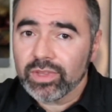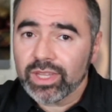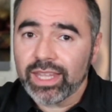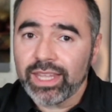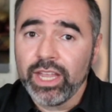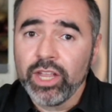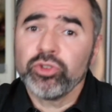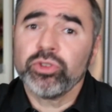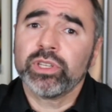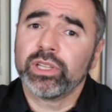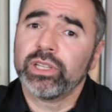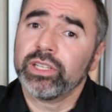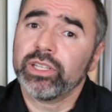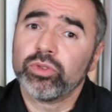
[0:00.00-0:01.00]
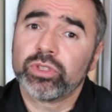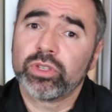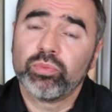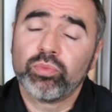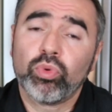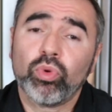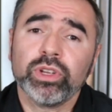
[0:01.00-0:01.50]
Interestingly, to
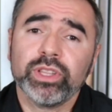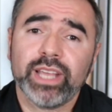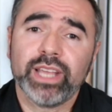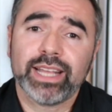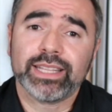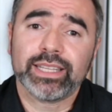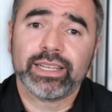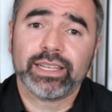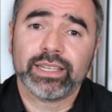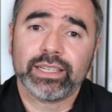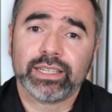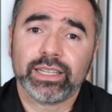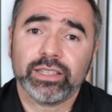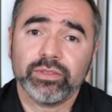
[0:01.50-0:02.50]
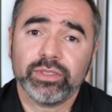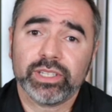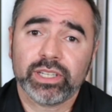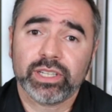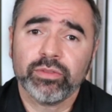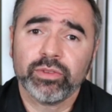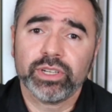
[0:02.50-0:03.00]
support that kind of
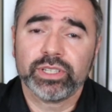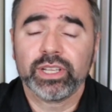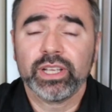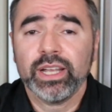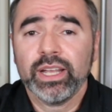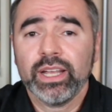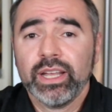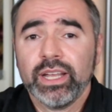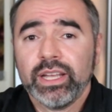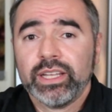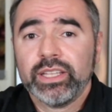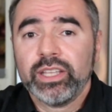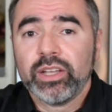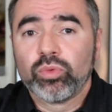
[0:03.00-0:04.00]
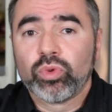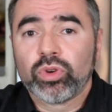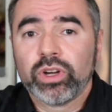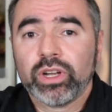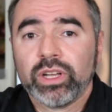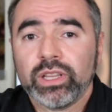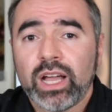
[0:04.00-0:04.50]
discoveries, there were
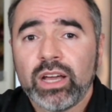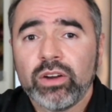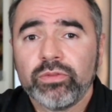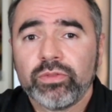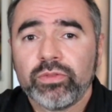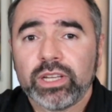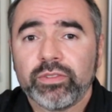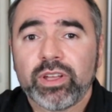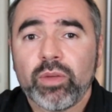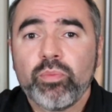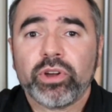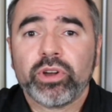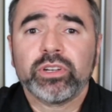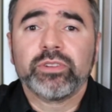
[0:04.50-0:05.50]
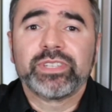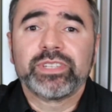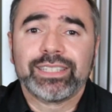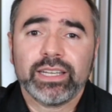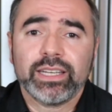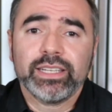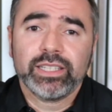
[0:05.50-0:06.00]
a lot of kind of comparative
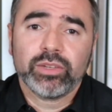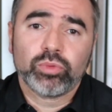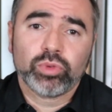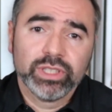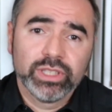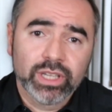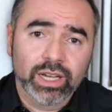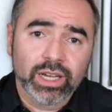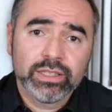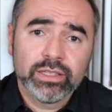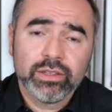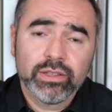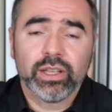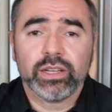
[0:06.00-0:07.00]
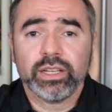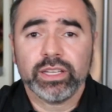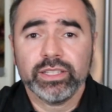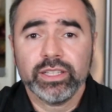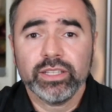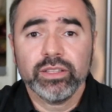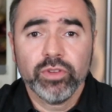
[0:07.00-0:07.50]
studies that were done in
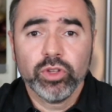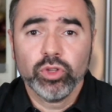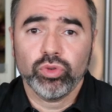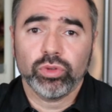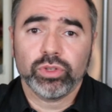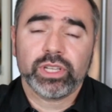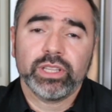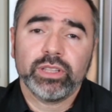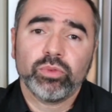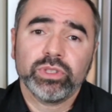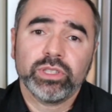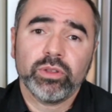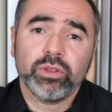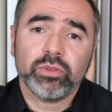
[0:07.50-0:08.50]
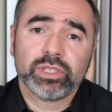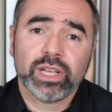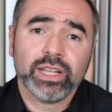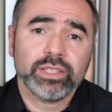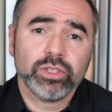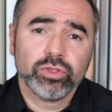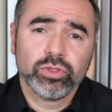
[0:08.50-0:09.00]
individuals, and what
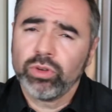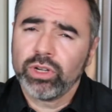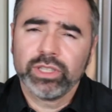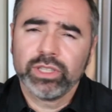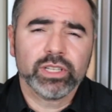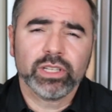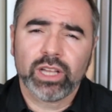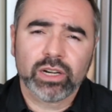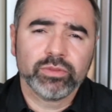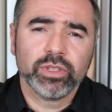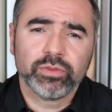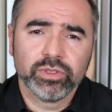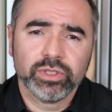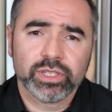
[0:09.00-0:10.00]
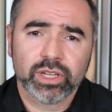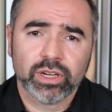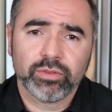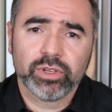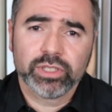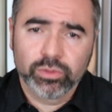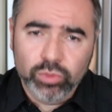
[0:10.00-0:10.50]
scientists took, and there's a lot of different
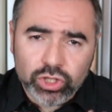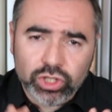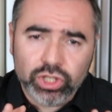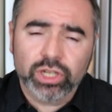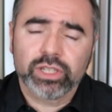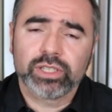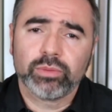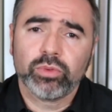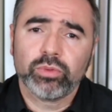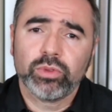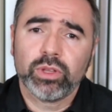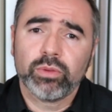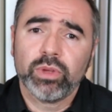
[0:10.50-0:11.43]
discoveries, and we'll share some of them